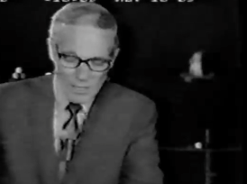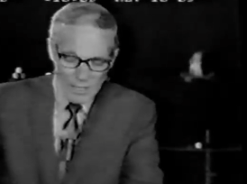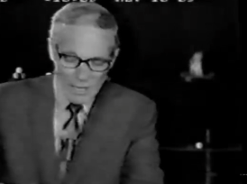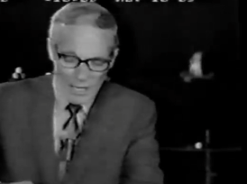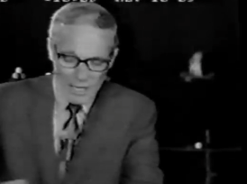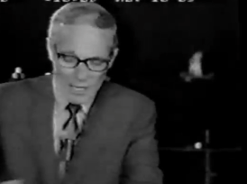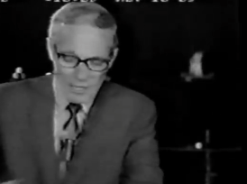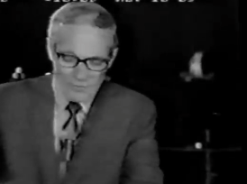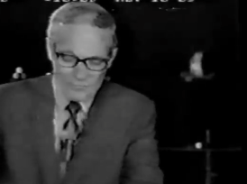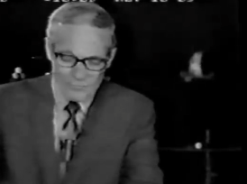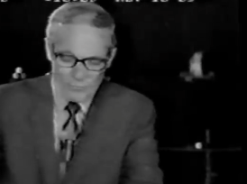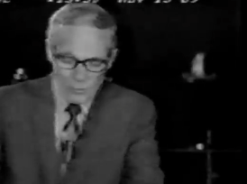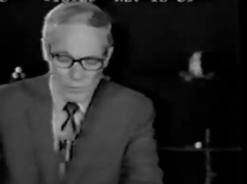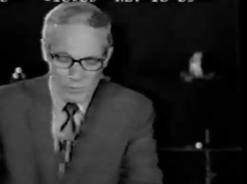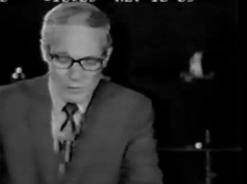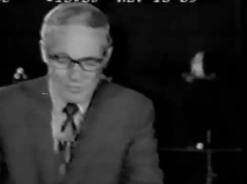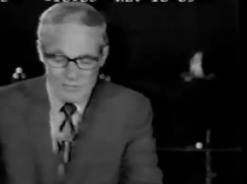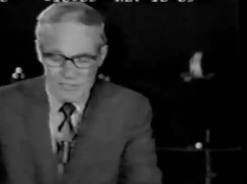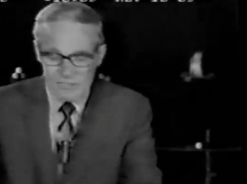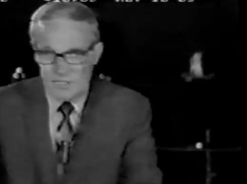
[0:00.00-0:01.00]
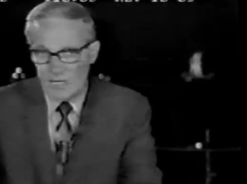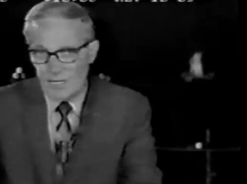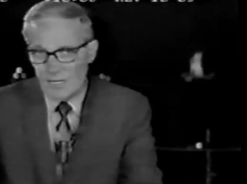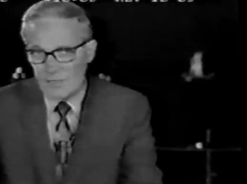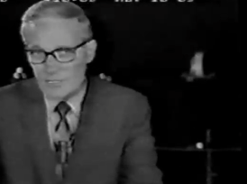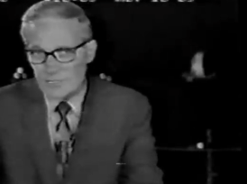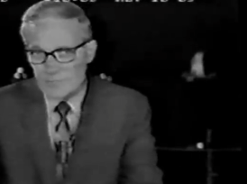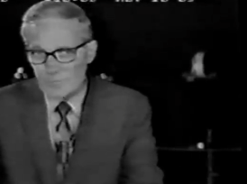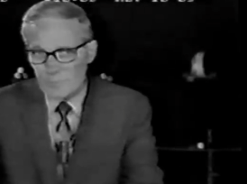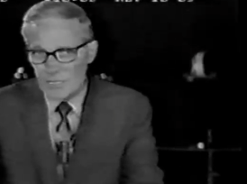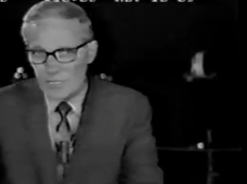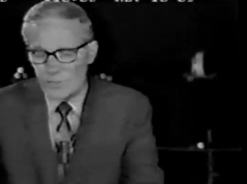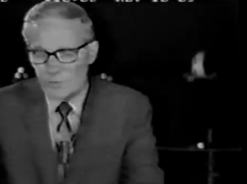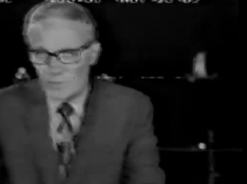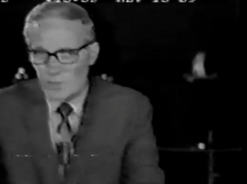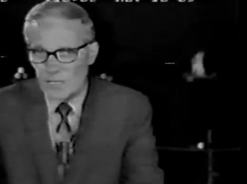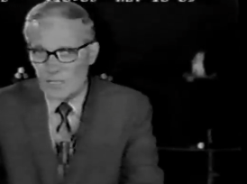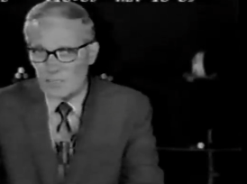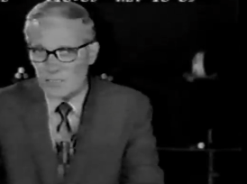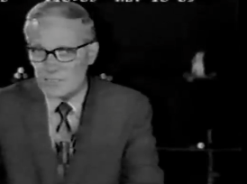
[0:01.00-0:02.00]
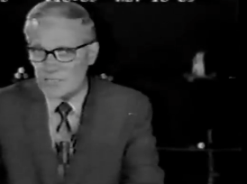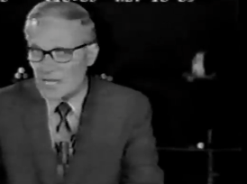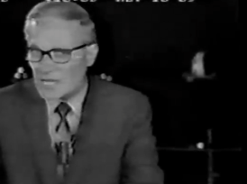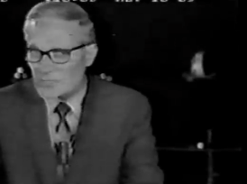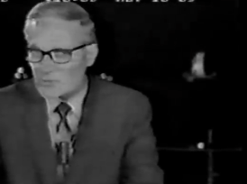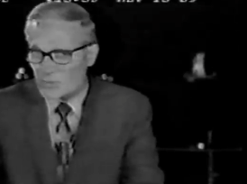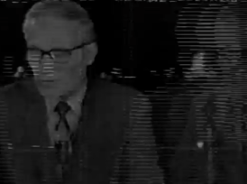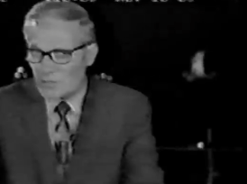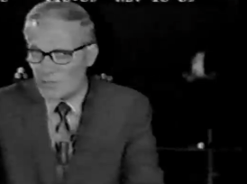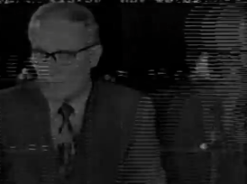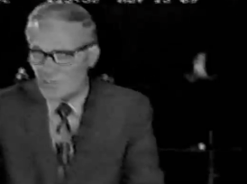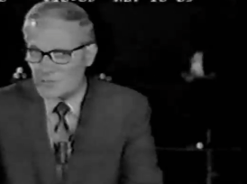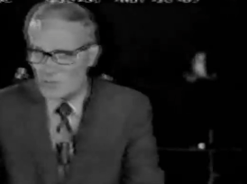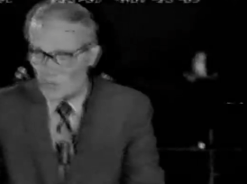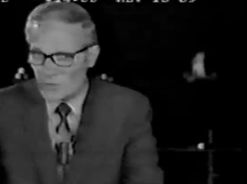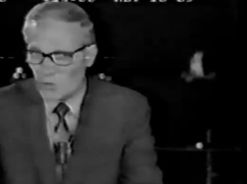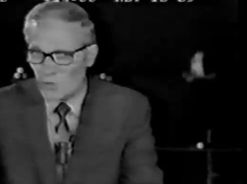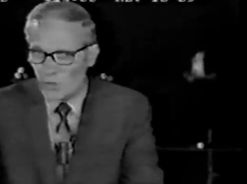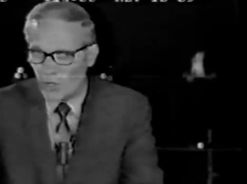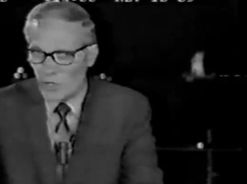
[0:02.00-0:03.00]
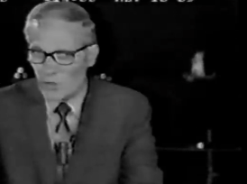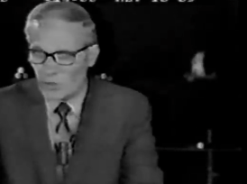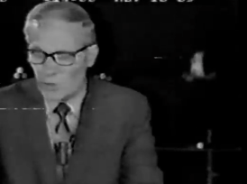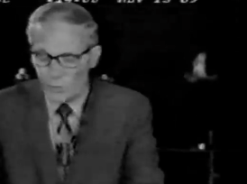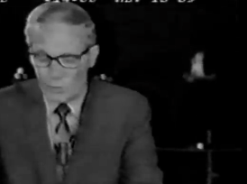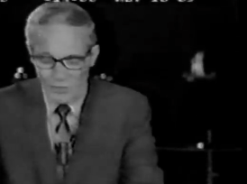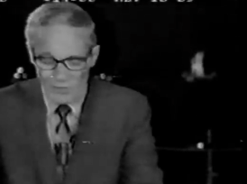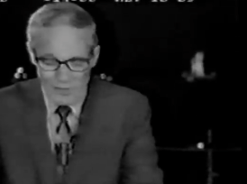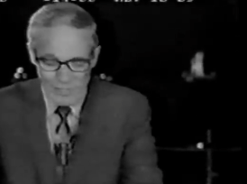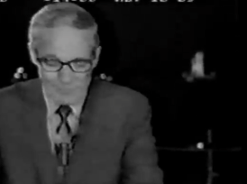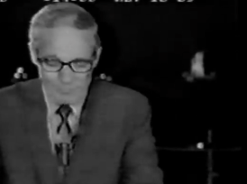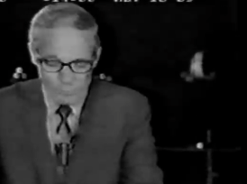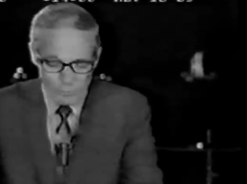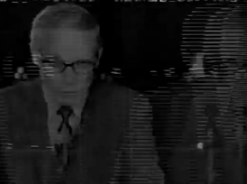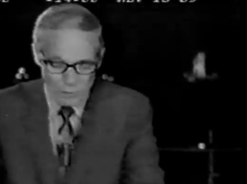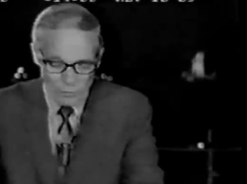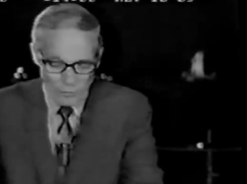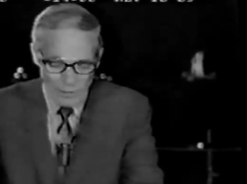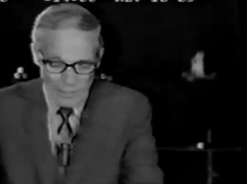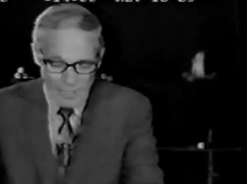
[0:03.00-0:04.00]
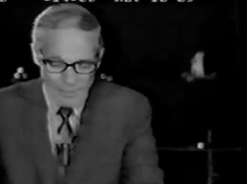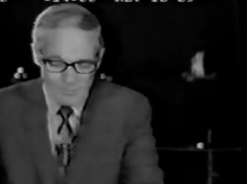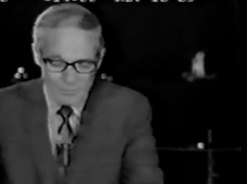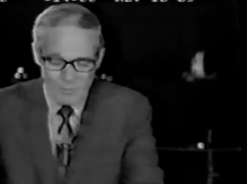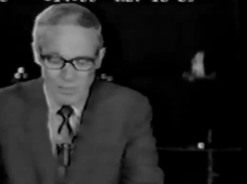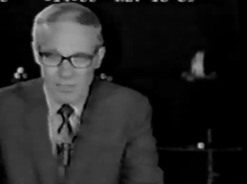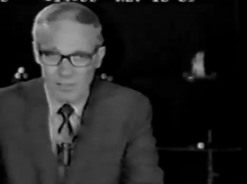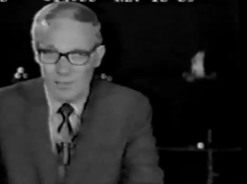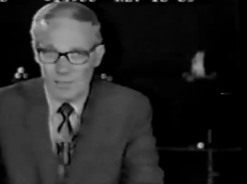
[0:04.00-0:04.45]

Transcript: and four of the scientists being trained as astronauts are no longer with that program.